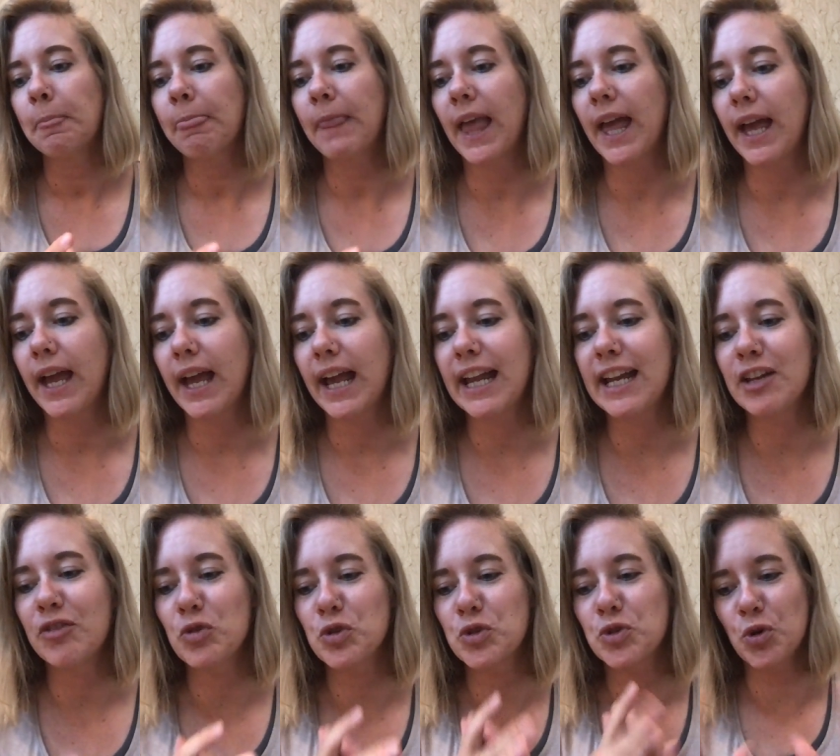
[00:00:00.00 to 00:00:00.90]
and
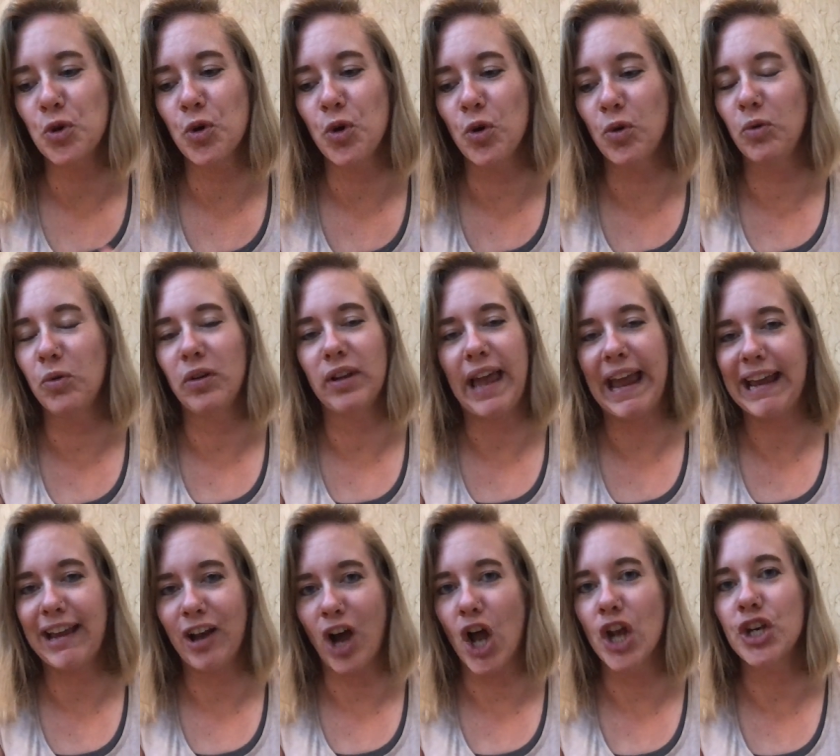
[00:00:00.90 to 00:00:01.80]
it was all
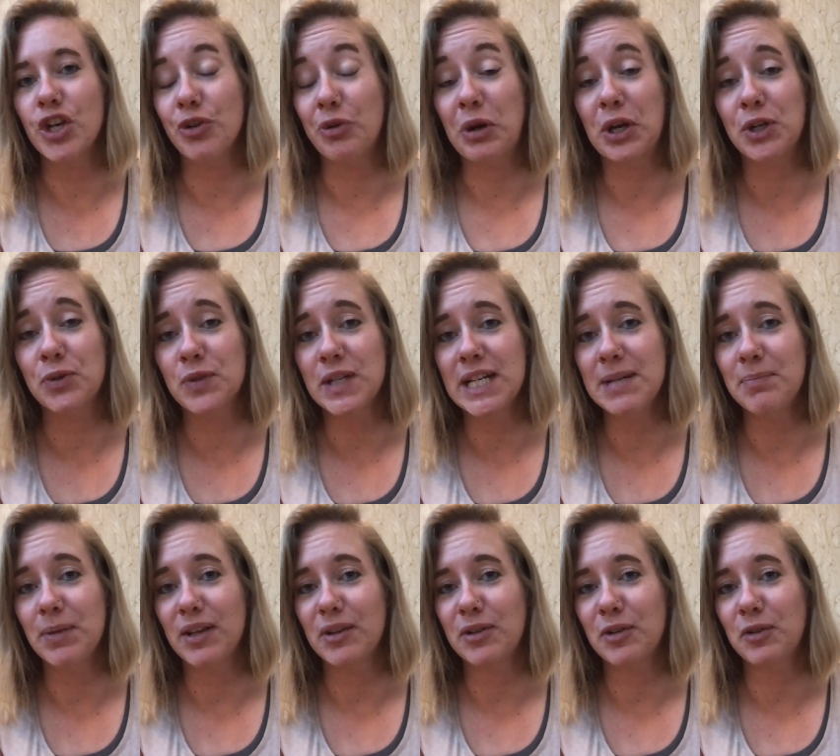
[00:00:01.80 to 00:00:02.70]
like under
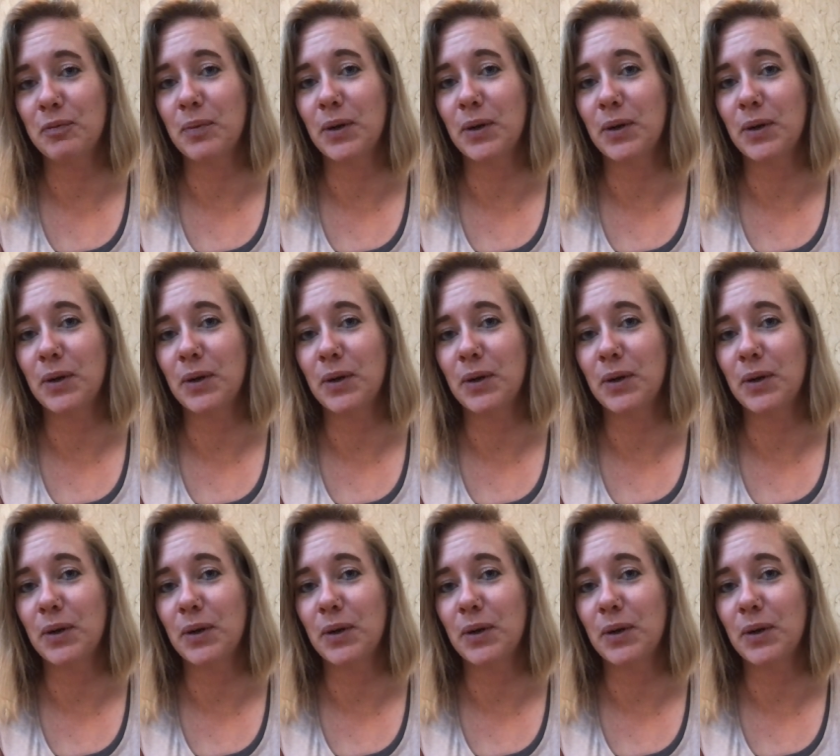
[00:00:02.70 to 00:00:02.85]
agreement.